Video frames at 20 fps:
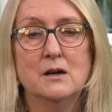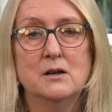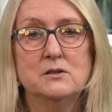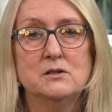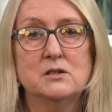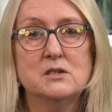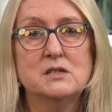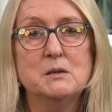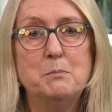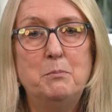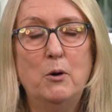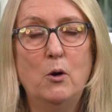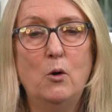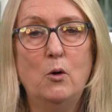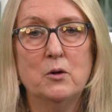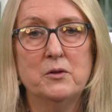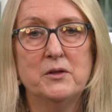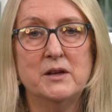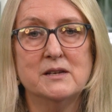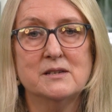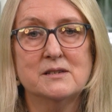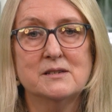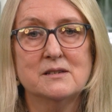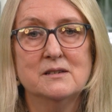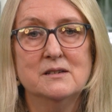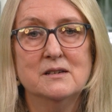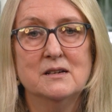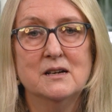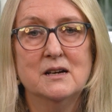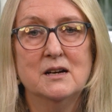To support this,
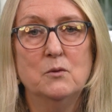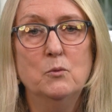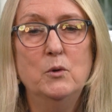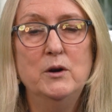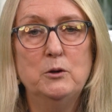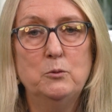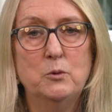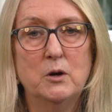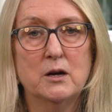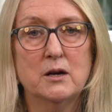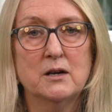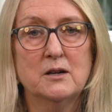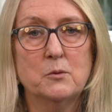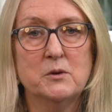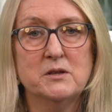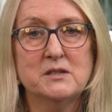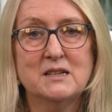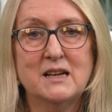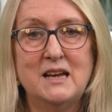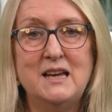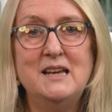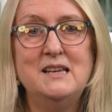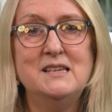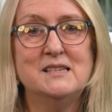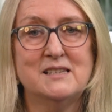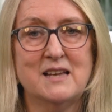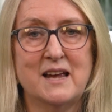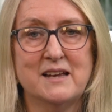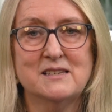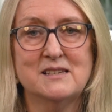we'll work with key
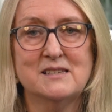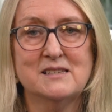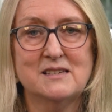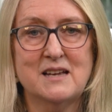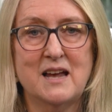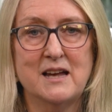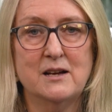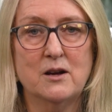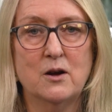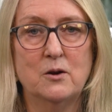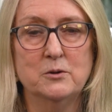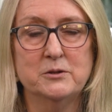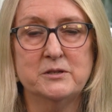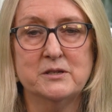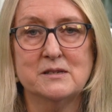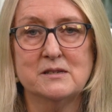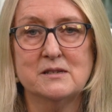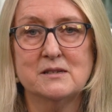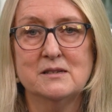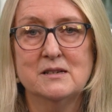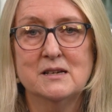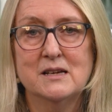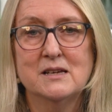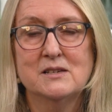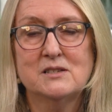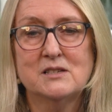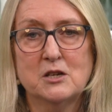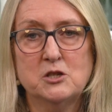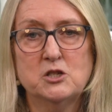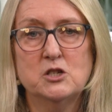sector stakeholders,
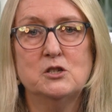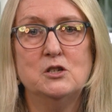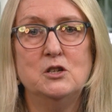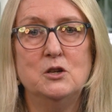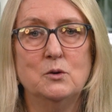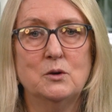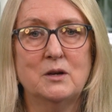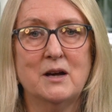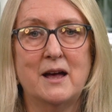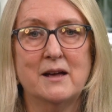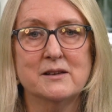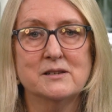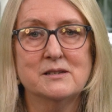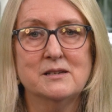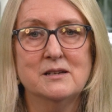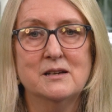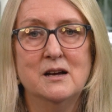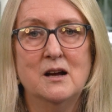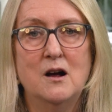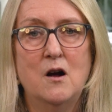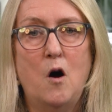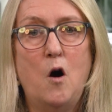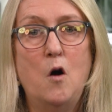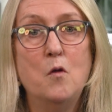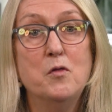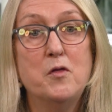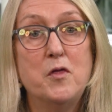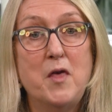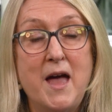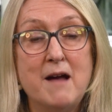such as UCAS,
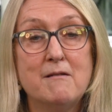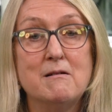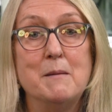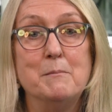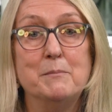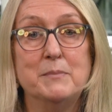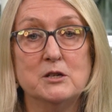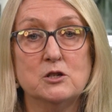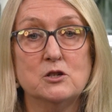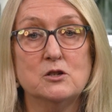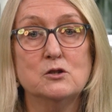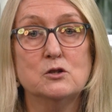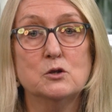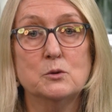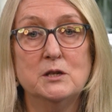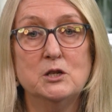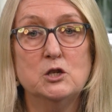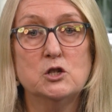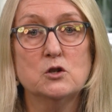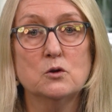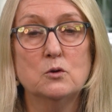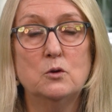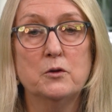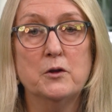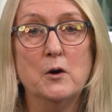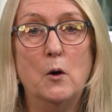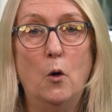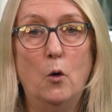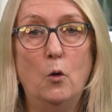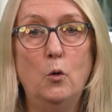on their ambition to ensure
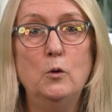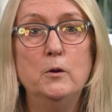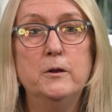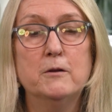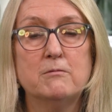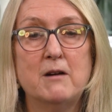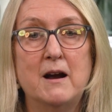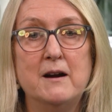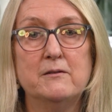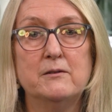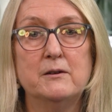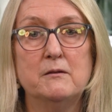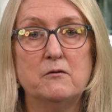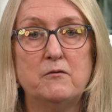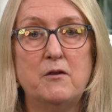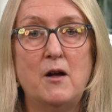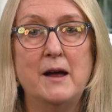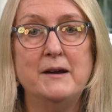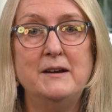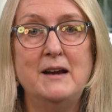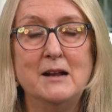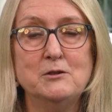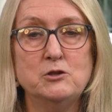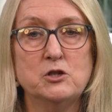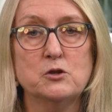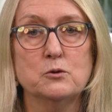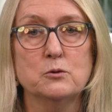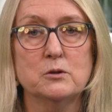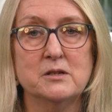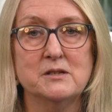that all the relevant
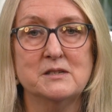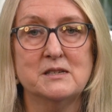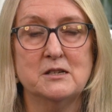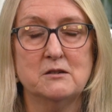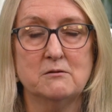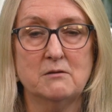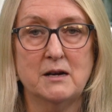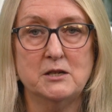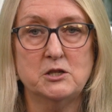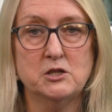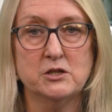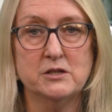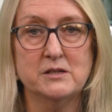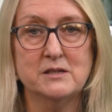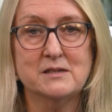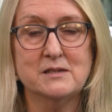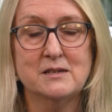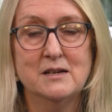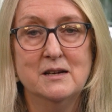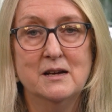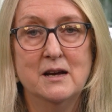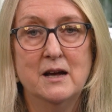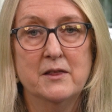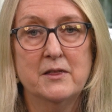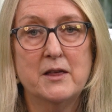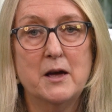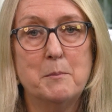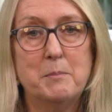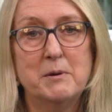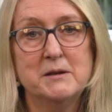financial considerations
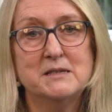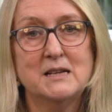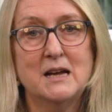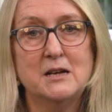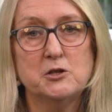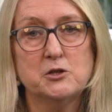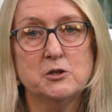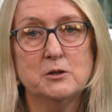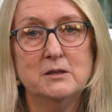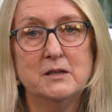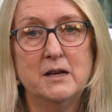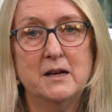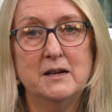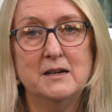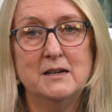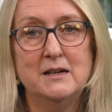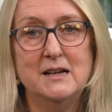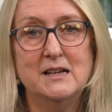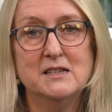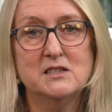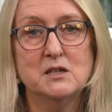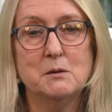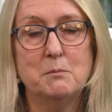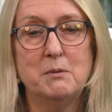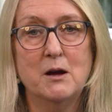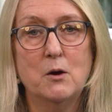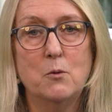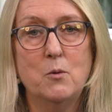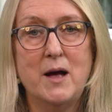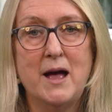that a potential learner needs to
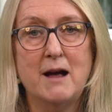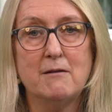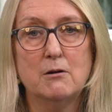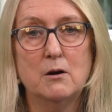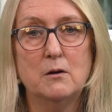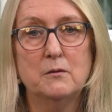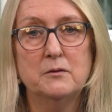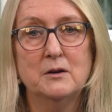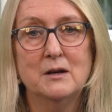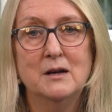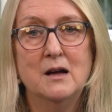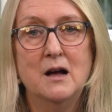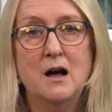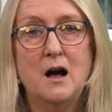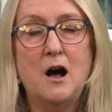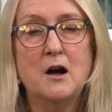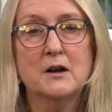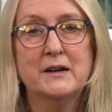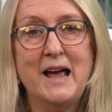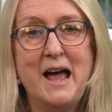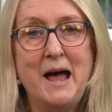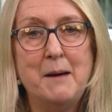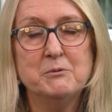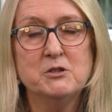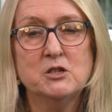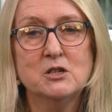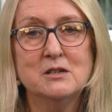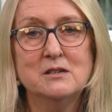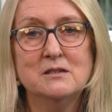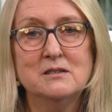be aware of are
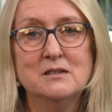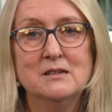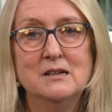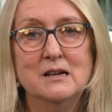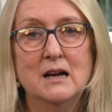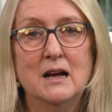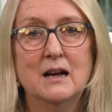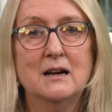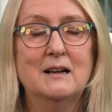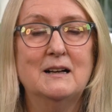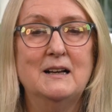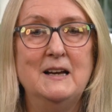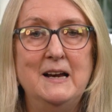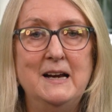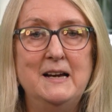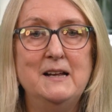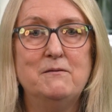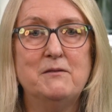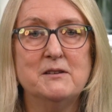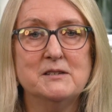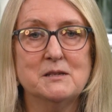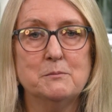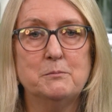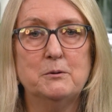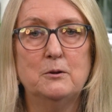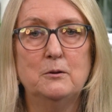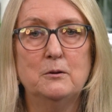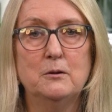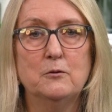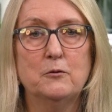captured and clearly
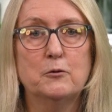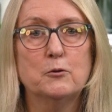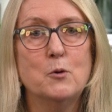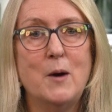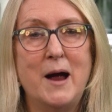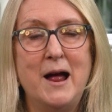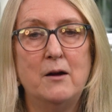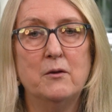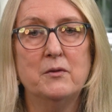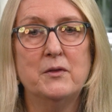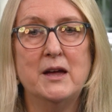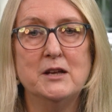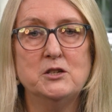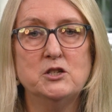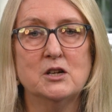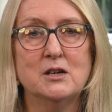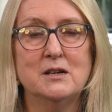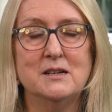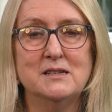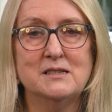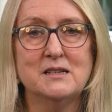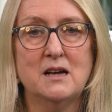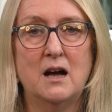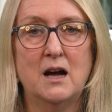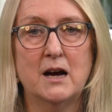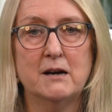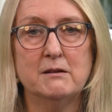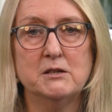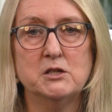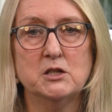visible throughout their journey to
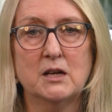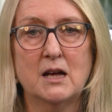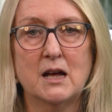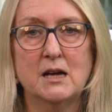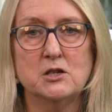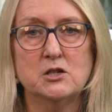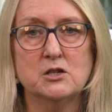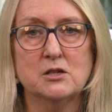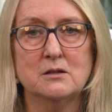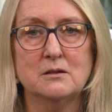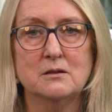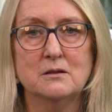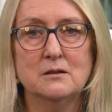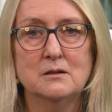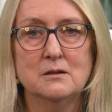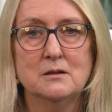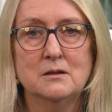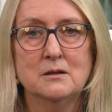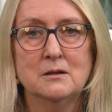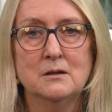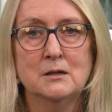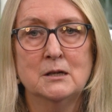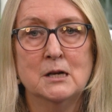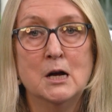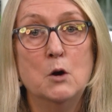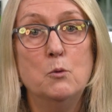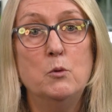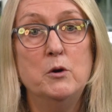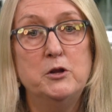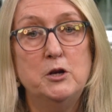higher education.
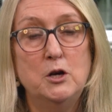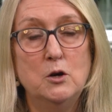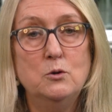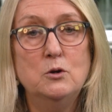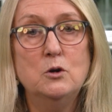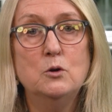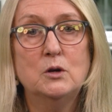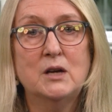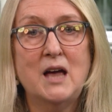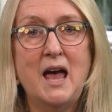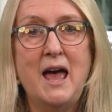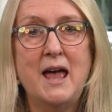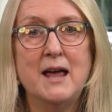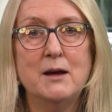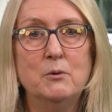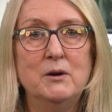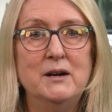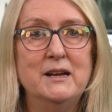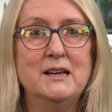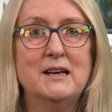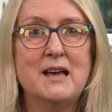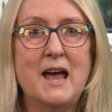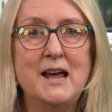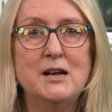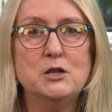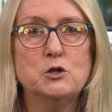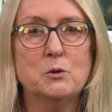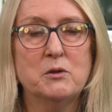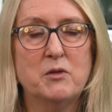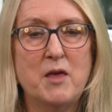With UUK, we'll
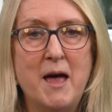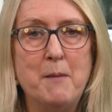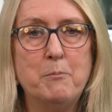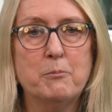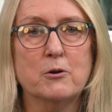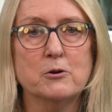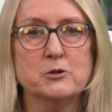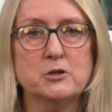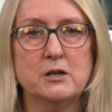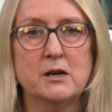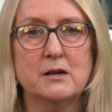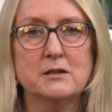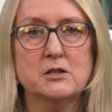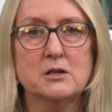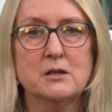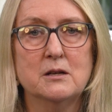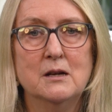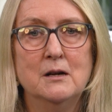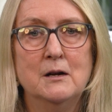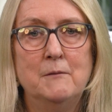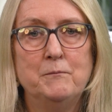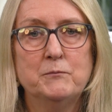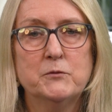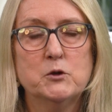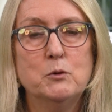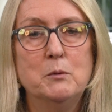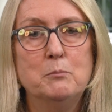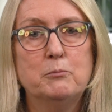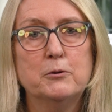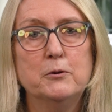engage with their project
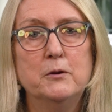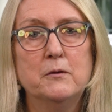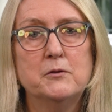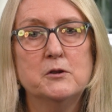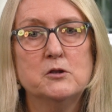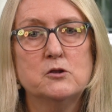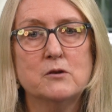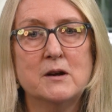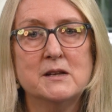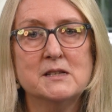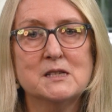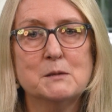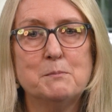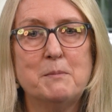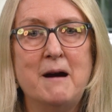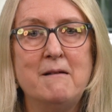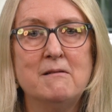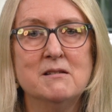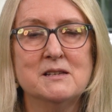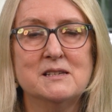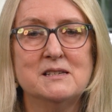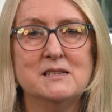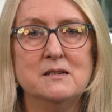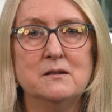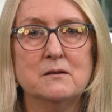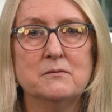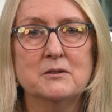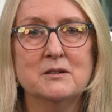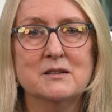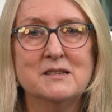to improve the transparency
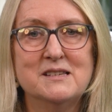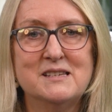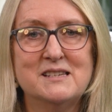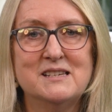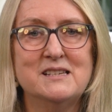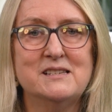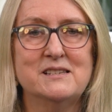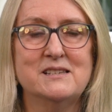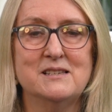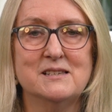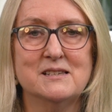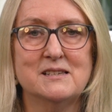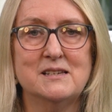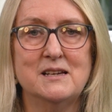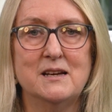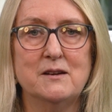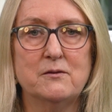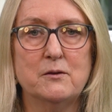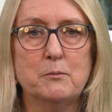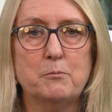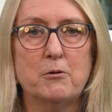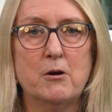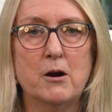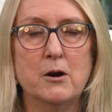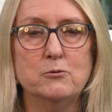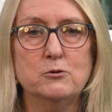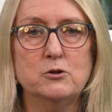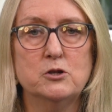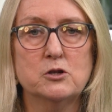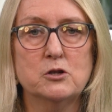of and consistency of
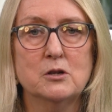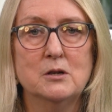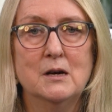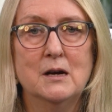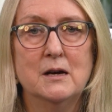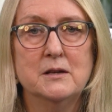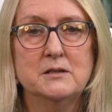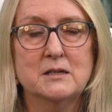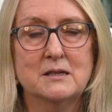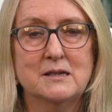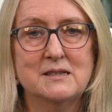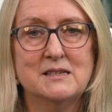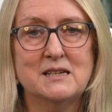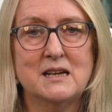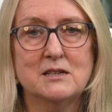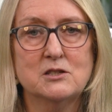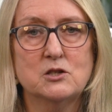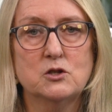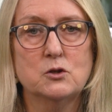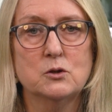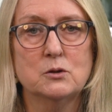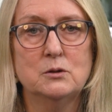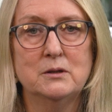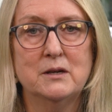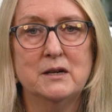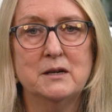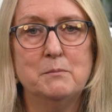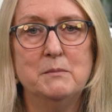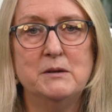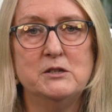approach to
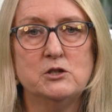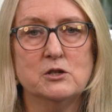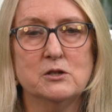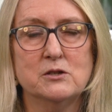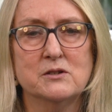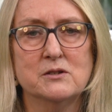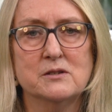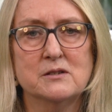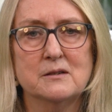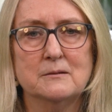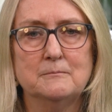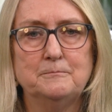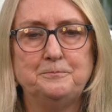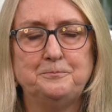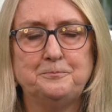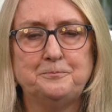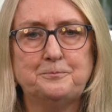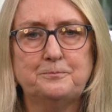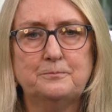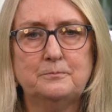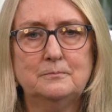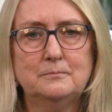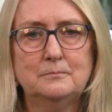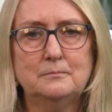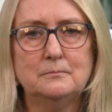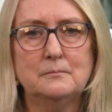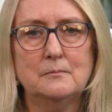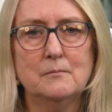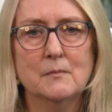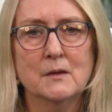contextual admissions.
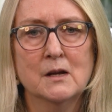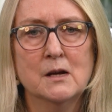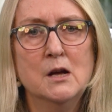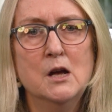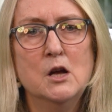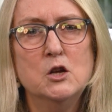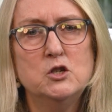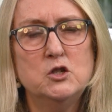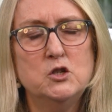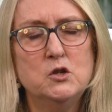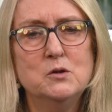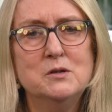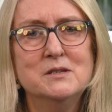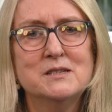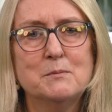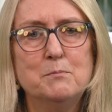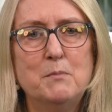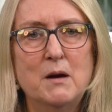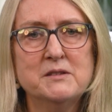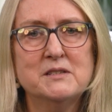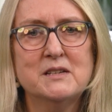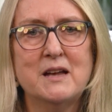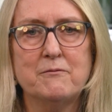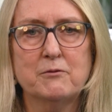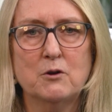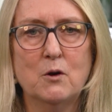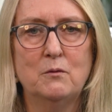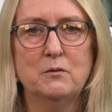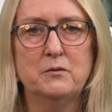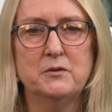Students must
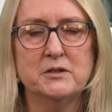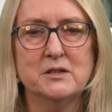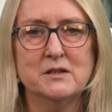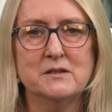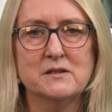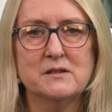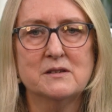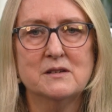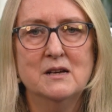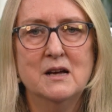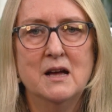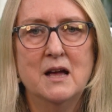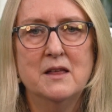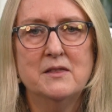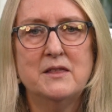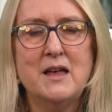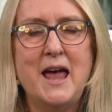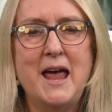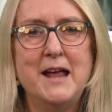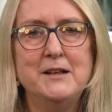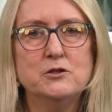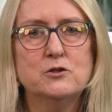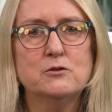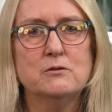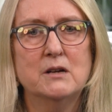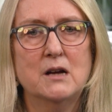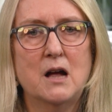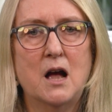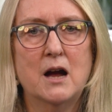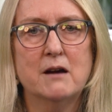have confidence that
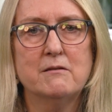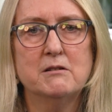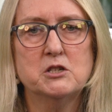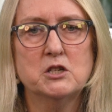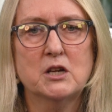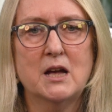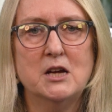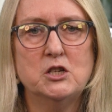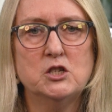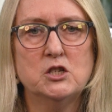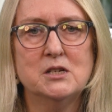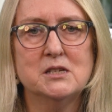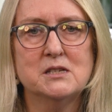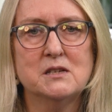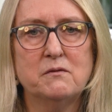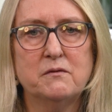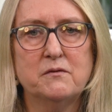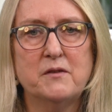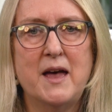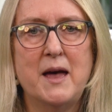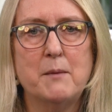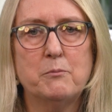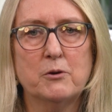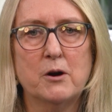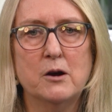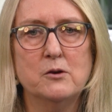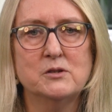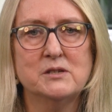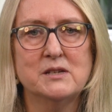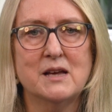entering higher education is a fair
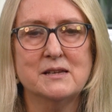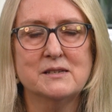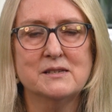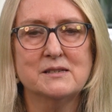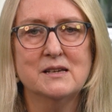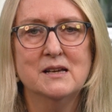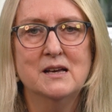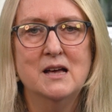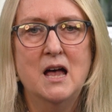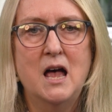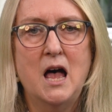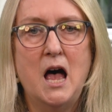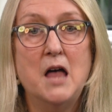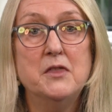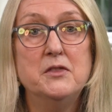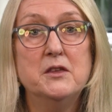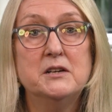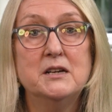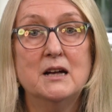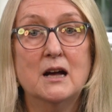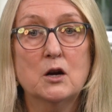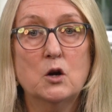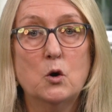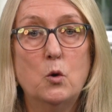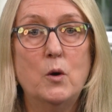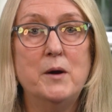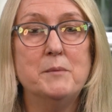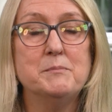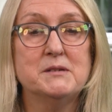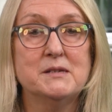process and that it
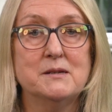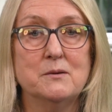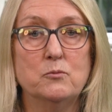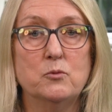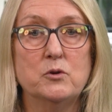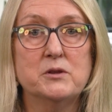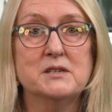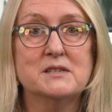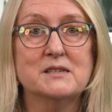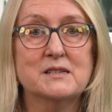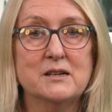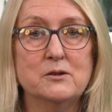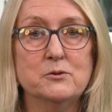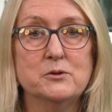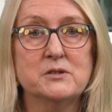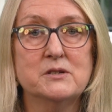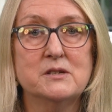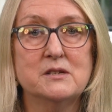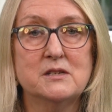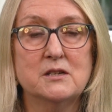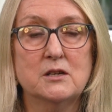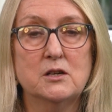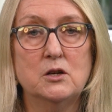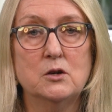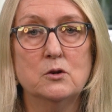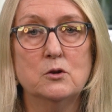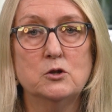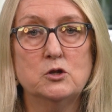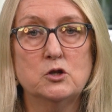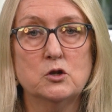equips them with the skills to
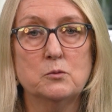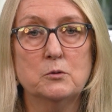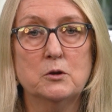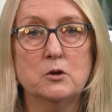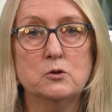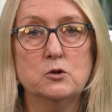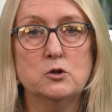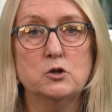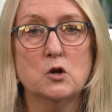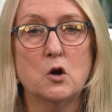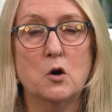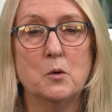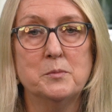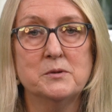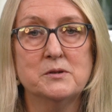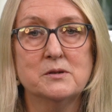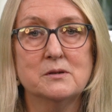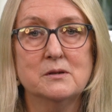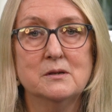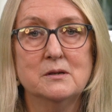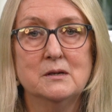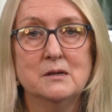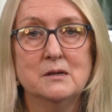secure good jobs.